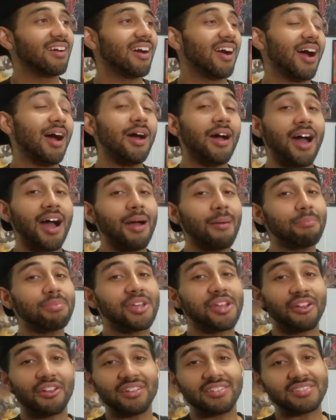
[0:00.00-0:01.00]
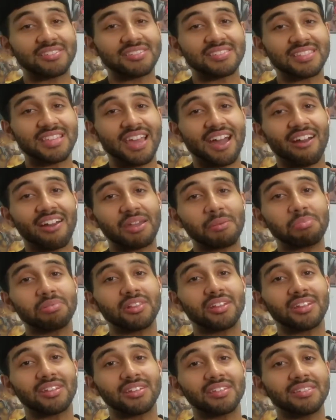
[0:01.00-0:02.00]
I, am curious to see how he
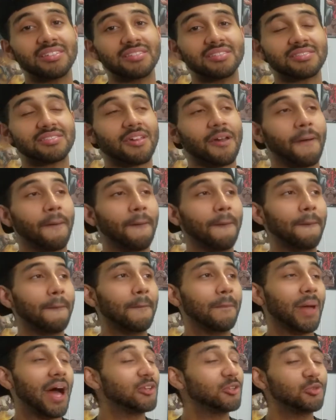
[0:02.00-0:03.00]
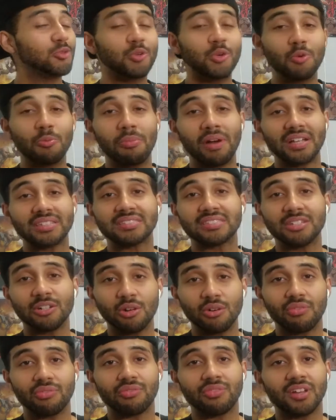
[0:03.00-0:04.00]
plays. Um, I do hoop
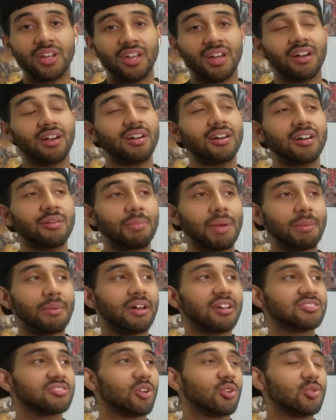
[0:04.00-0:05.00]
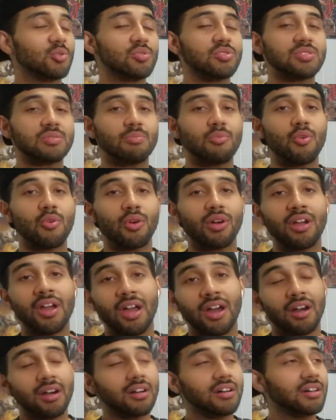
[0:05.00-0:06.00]
myself. Uh, maybe I'll start doing some more
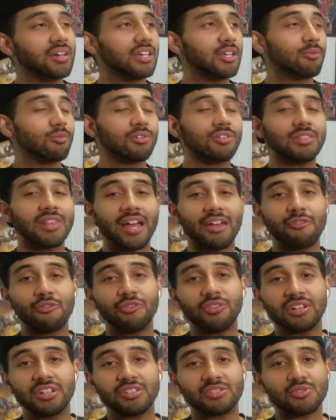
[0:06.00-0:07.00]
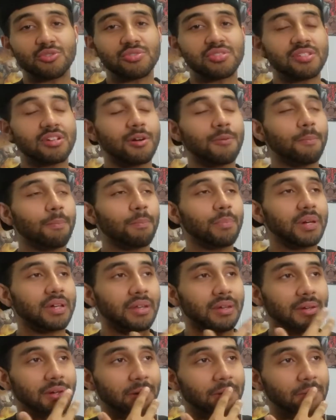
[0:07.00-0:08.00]
uh, in real life footage or something.
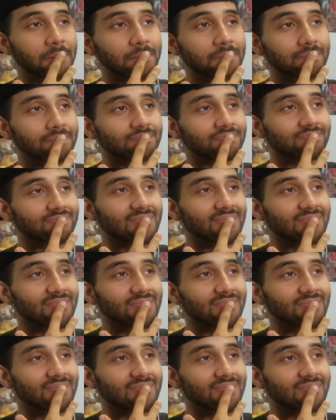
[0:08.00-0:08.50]
But um,